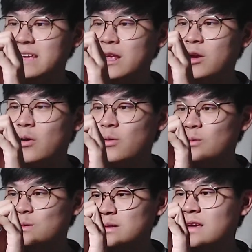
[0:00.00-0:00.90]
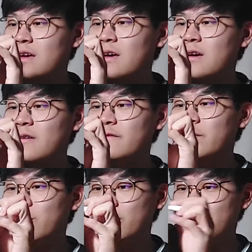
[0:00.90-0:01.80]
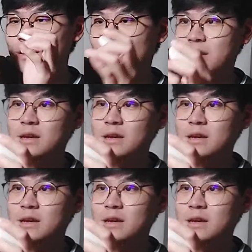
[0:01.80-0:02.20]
and cold for